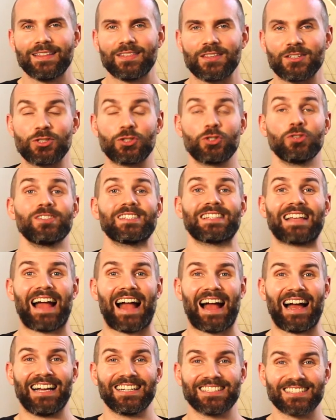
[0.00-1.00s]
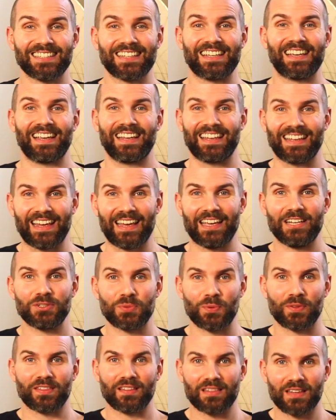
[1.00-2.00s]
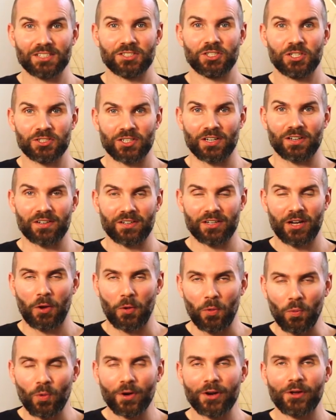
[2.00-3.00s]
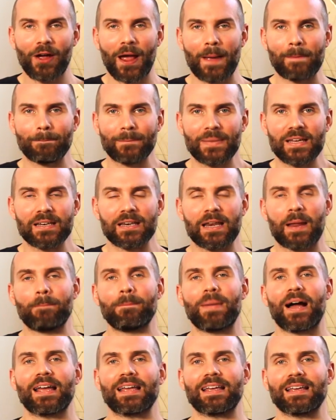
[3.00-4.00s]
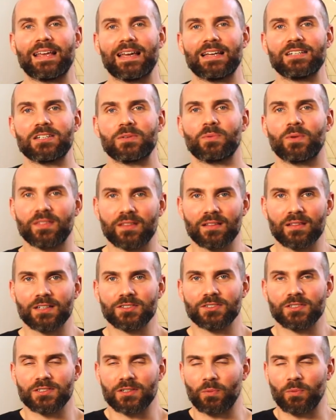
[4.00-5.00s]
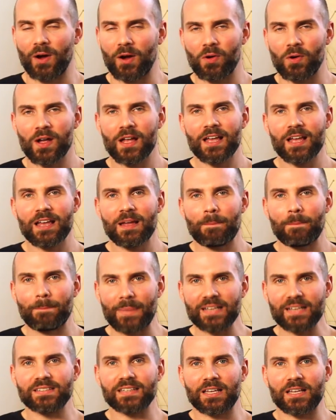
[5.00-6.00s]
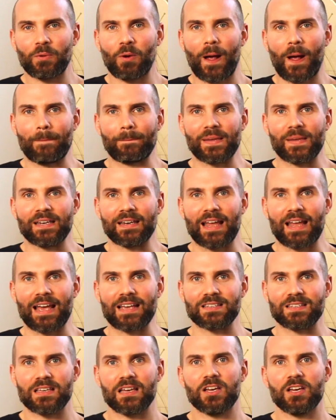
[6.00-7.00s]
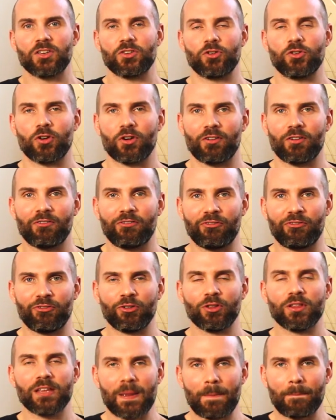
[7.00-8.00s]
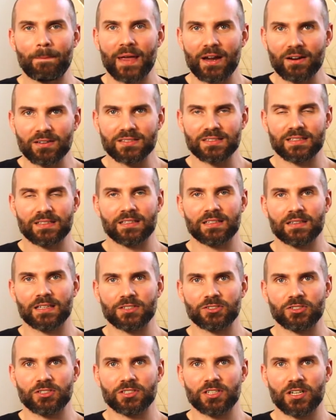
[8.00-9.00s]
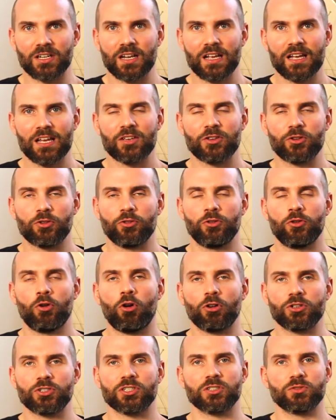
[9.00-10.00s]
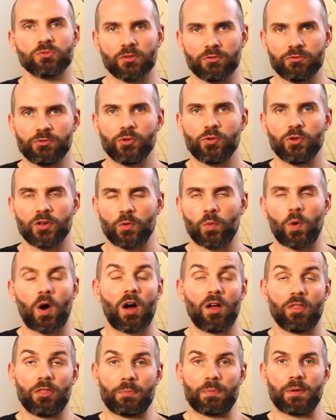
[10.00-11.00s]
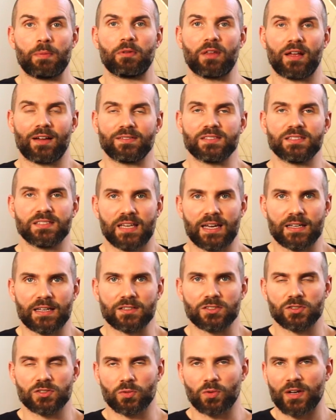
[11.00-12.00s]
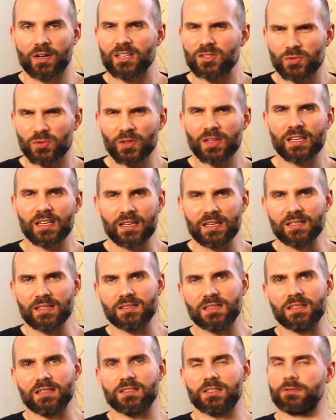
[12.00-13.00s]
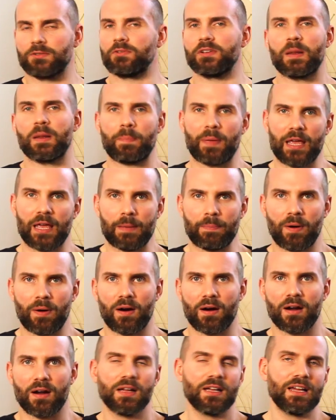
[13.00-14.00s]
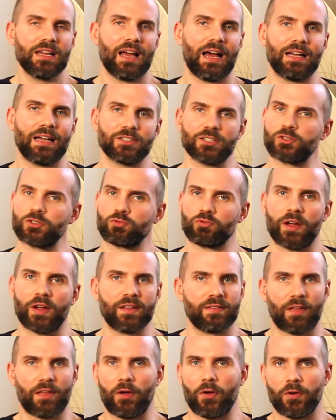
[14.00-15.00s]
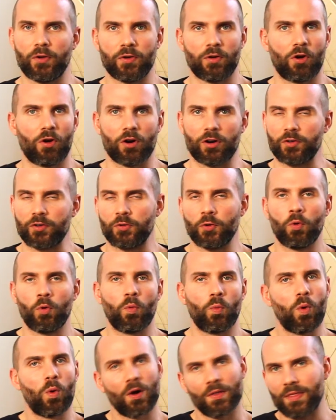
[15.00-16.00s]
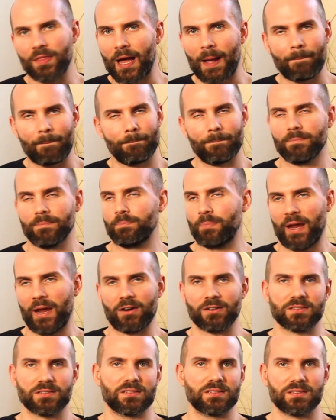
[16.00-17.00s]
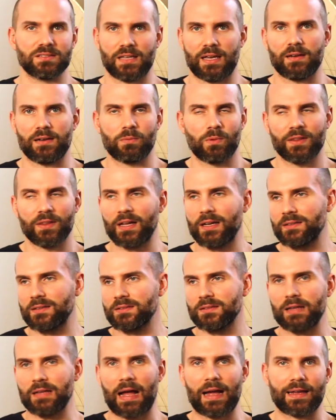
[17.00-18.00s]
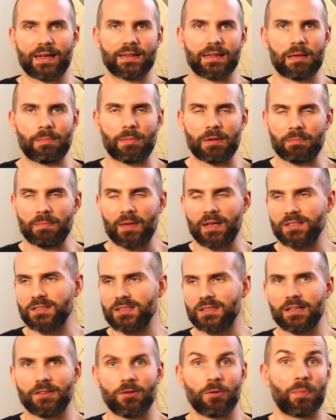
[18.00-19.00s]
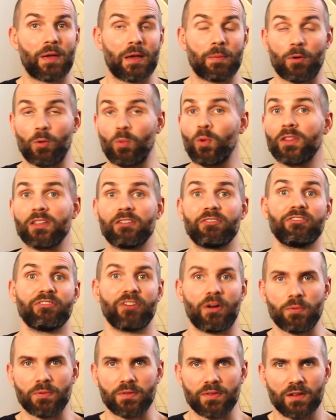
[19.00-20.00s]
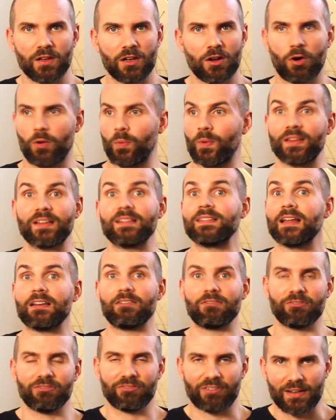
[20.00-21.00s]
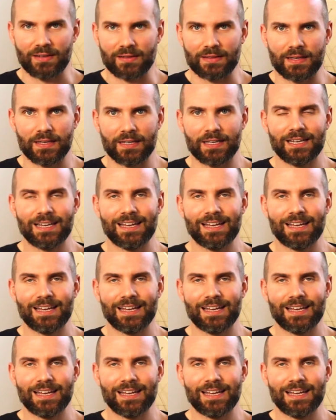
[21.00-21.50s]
The students that actually engage with the literature. Now, what do I mean by engaging with the literature? Well, basically what I mean is you're fully immersed in the literature. You're not just reviewing what other people have said. So it's really easy to read a paper and just write down or note what that person said, what that academic mentioned in their paper, what they found or what they didn't find.